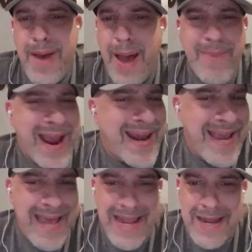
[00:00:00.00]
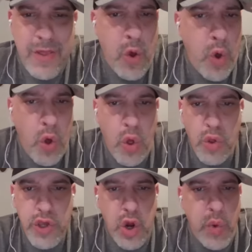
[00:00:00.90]
I'm not going to get into the whole,
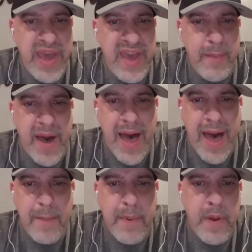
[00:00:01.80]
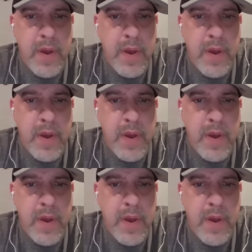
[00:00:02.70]
you know, hip hop